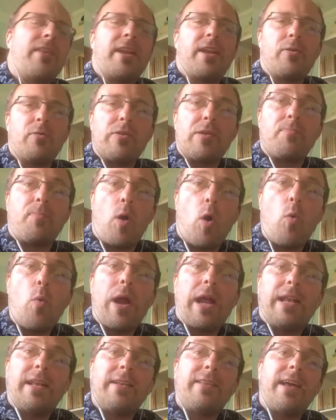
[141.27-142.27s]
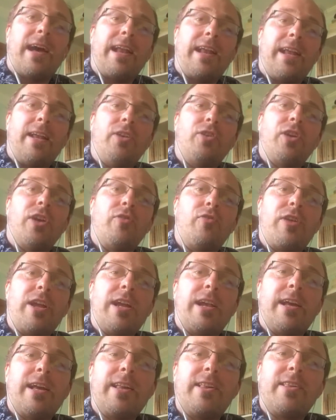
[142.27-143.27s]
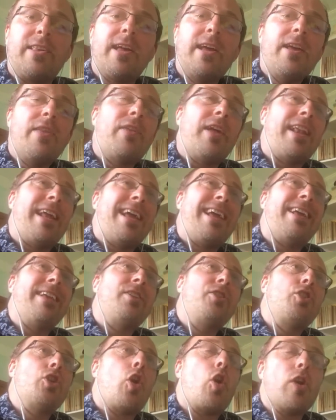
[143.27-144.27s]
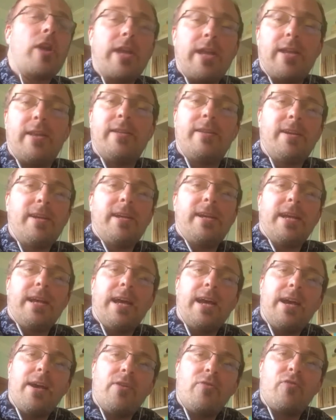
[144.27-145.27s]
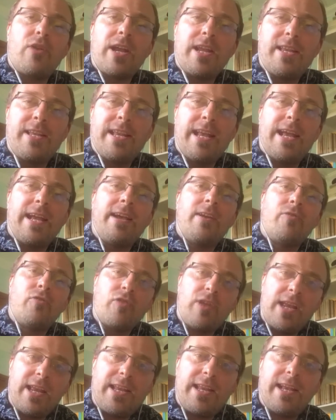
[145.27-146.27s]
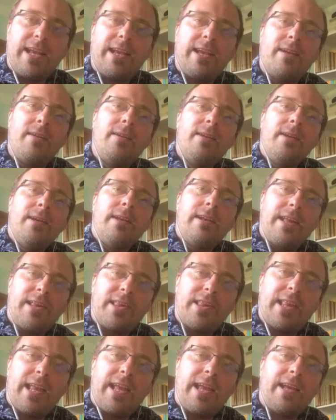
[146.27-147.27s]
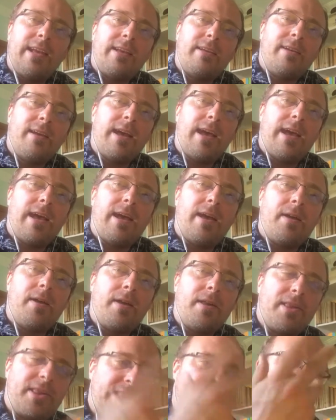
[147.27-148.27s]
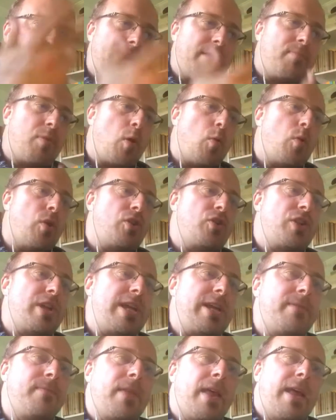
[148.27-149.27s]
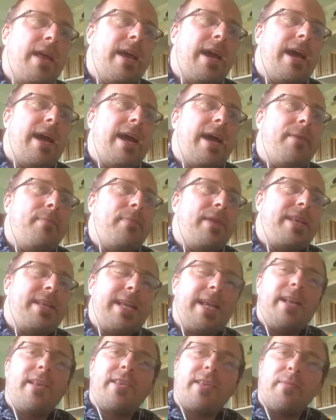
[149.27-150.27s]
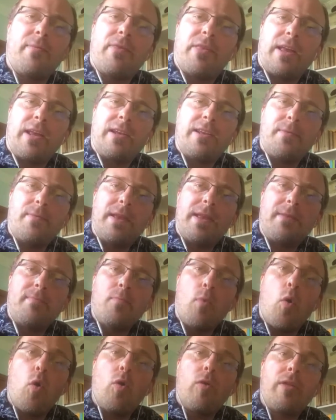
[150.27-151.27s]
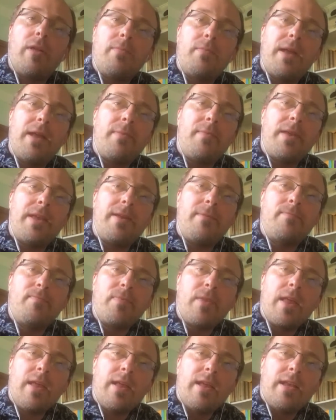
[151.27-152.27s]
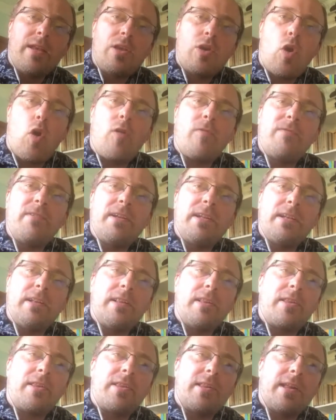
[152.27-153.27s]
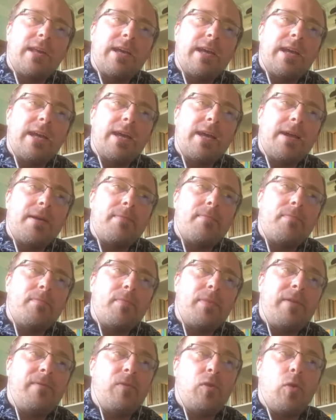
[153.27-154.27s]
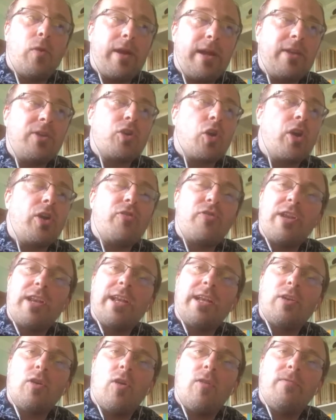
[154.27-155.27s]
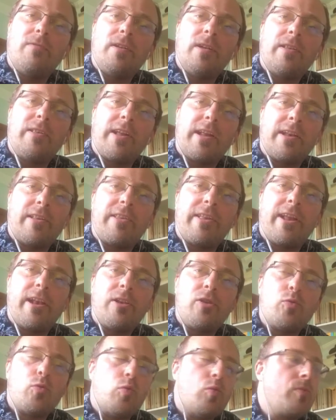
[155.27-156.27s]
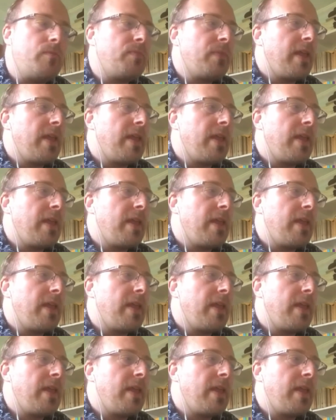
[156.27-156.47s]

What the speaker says: I was a poet at that age, I realised that I enjoyed writing, reading, listening, seeing poetry. It did something to me more than maybe novels, even though I enjoyed reading novels and still do.